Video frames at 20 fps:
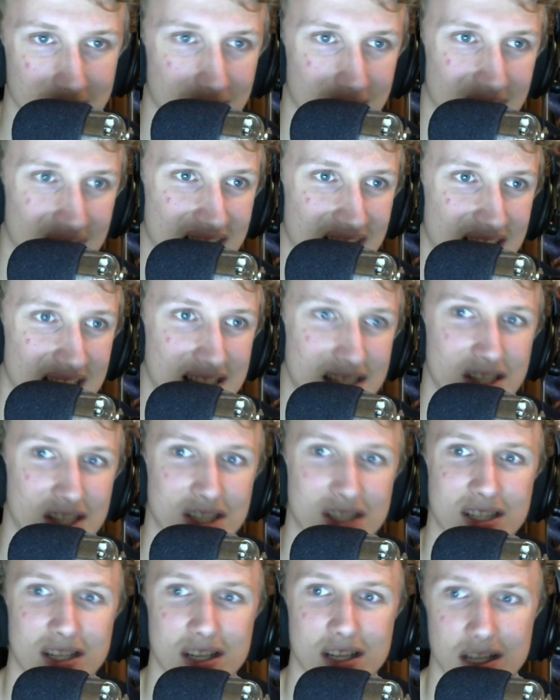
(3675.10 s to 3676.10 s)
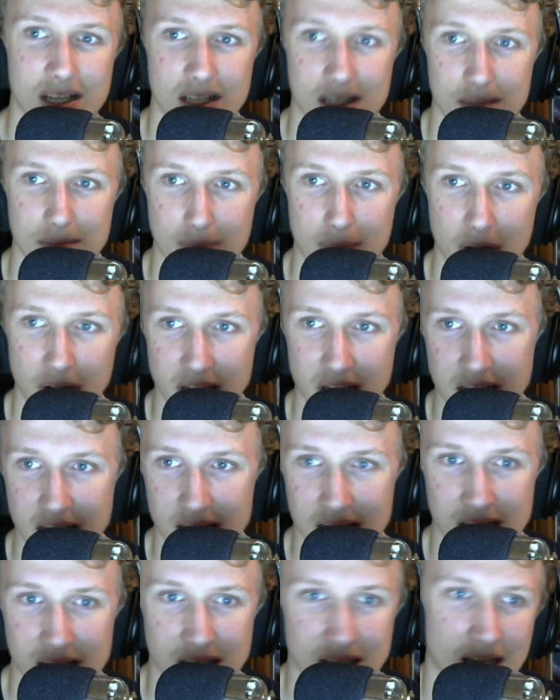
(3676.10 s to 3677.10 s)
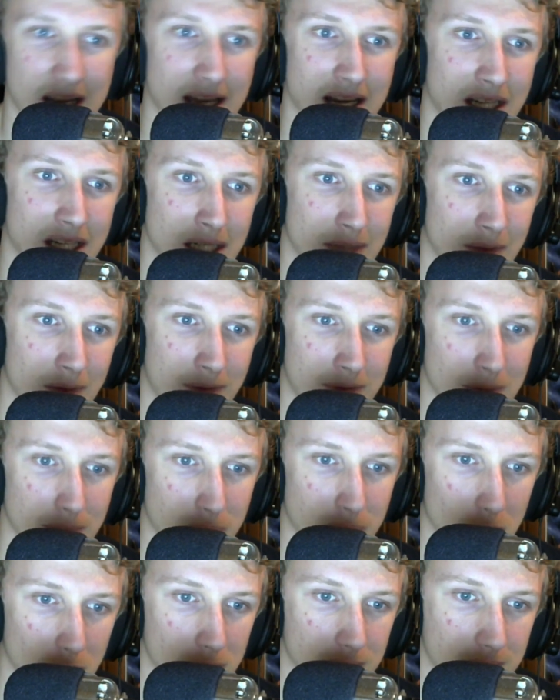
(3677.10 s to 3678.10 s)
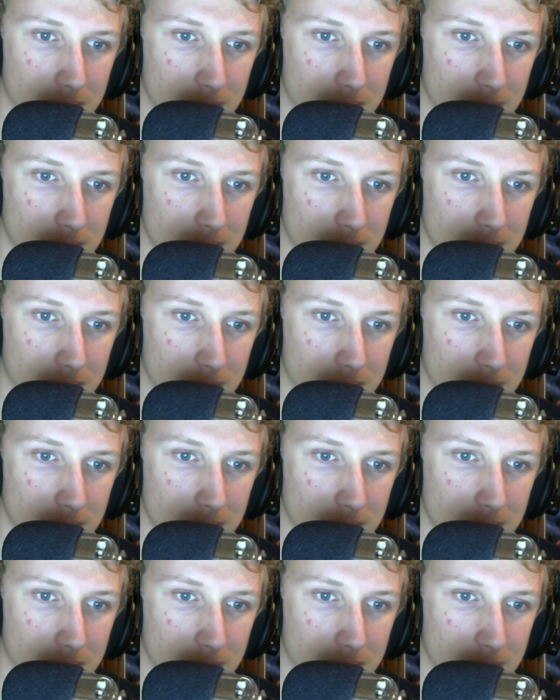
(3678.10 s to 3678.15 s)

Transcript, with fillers: It's just money is taken over football,